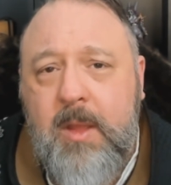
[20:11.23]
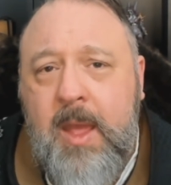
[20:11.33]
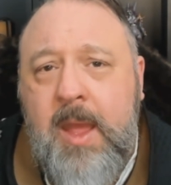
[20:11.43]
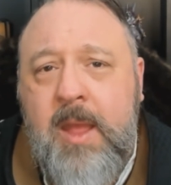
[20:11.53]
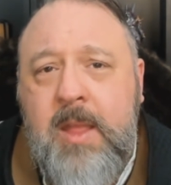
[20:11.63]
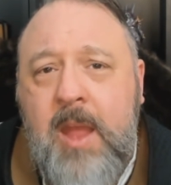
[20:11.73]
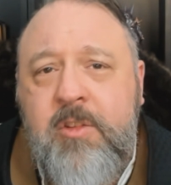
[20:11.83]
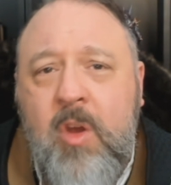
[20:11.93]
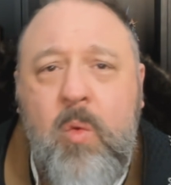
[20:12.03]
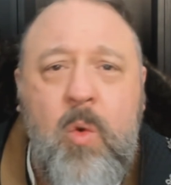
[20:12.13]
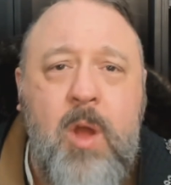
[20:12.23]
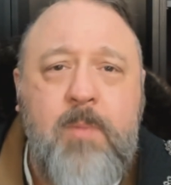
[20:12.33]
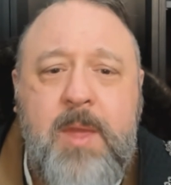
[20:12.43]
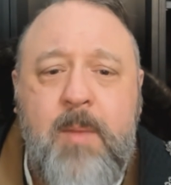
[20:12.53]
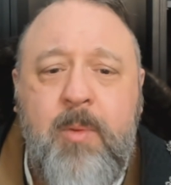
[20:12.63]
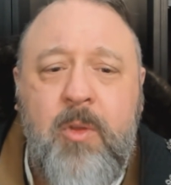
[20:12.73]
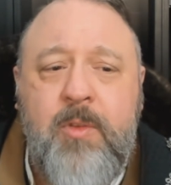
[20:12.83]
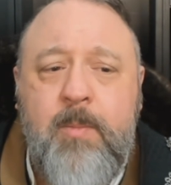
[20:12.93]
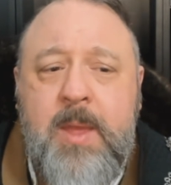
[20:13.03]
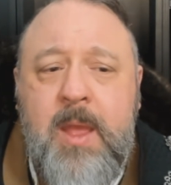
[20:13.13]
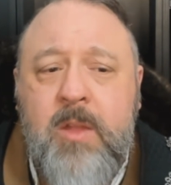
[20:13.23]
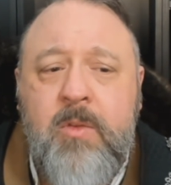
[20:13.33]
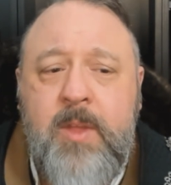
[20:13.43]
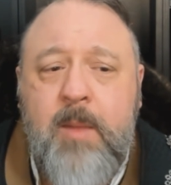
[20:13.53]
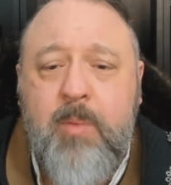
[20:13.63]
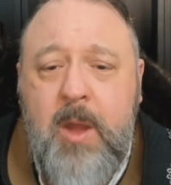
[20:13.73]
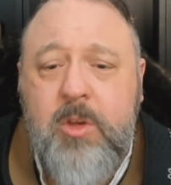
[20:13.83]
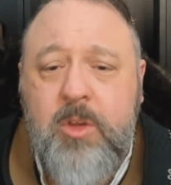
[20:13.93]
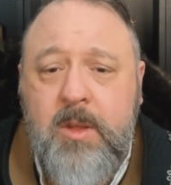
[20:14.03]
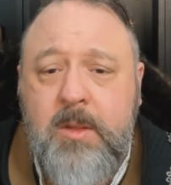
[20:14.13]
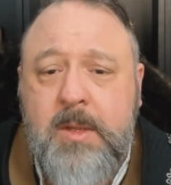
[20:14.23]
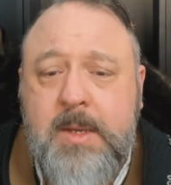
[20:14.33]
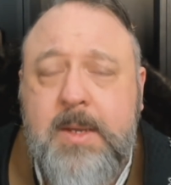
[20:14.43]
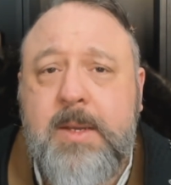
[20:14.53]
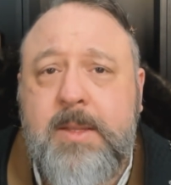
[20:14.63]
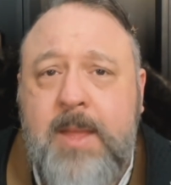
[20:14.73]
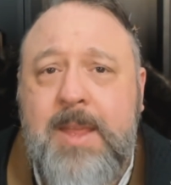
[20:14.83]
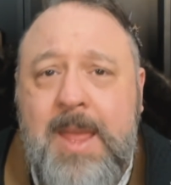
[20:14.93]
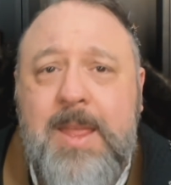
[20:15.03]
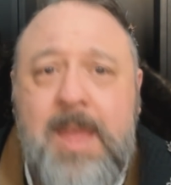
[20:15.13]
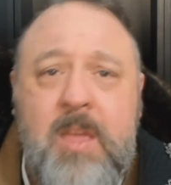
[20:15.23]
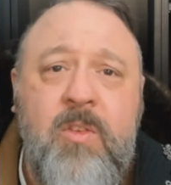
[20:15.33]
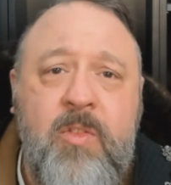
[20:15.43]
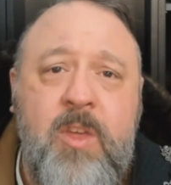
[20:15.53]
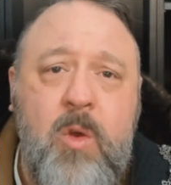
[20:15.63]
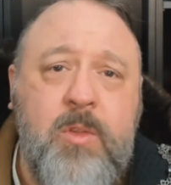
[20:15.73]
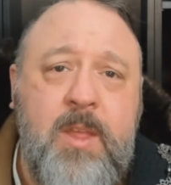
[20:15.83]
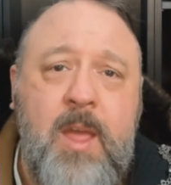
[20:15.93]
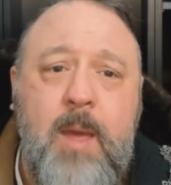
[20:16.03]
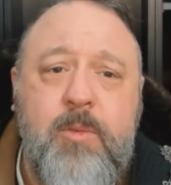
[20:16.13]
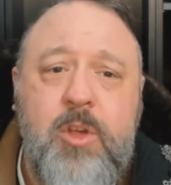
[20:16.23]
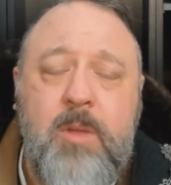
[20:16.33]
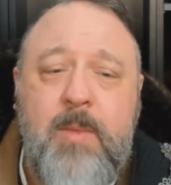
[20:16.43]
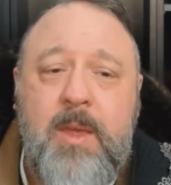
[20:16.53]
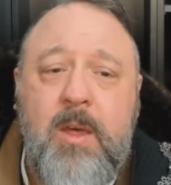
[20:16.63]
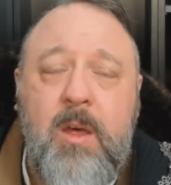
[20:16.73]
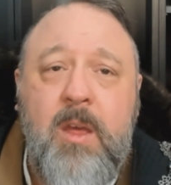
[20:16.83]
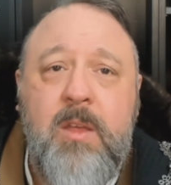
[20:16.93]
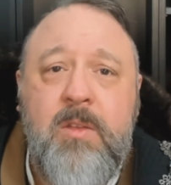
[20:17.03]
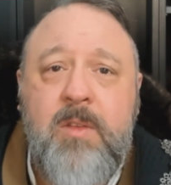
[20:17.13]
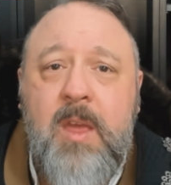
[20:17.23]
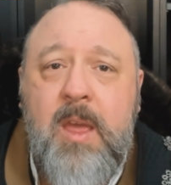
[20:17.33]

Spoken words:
and I don't want people to be under the impression that it is the only option, because